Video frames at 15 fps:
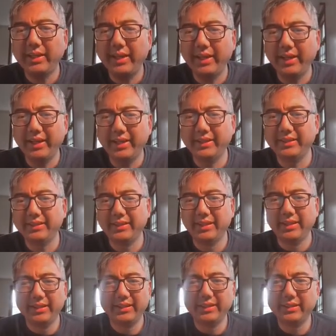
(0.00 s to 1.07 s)
And
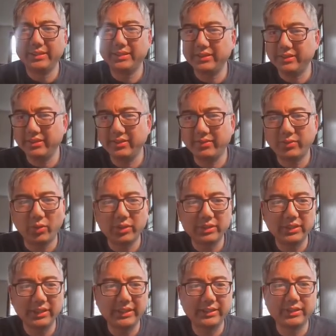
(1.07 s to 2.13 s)
this, of
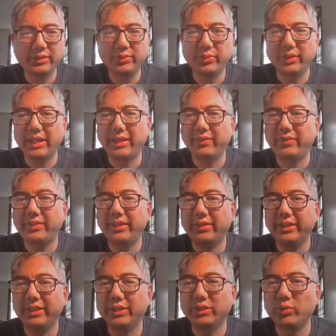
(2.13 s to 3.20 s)
course, leads into a lot of
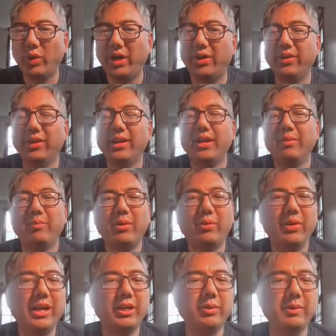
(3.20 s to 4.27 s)
theory as well. But
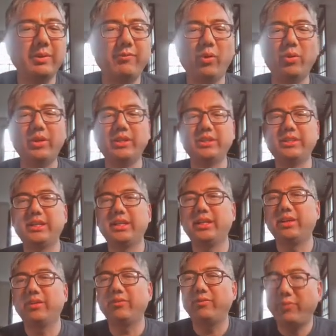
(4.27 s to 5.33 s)
we're not going to be
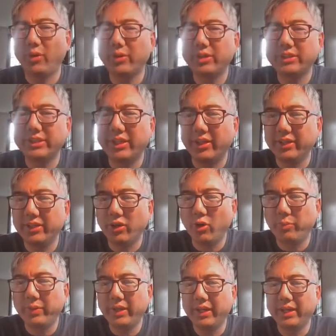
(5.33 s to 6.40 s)
focusing on the
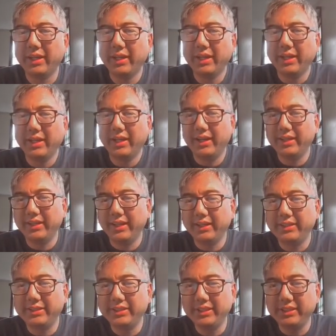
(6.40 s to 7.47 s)
opening.
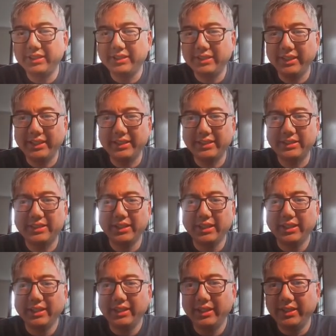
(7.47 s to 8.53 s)
Knight to c6
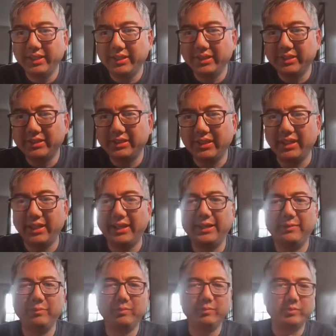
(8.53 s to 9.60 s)
is,
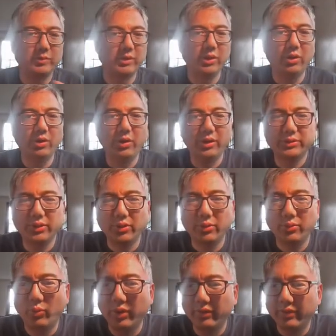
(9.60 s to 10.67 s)

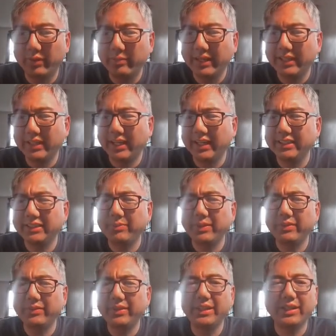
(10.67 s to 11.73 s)
also one of the main lines. I
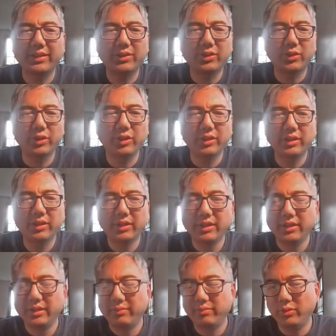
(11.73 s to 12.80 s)
believe the third
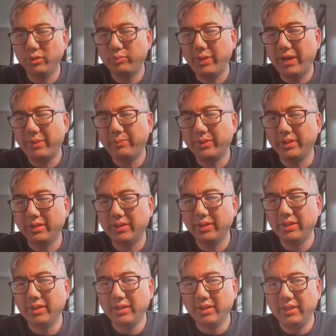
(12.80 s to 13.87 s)
most popular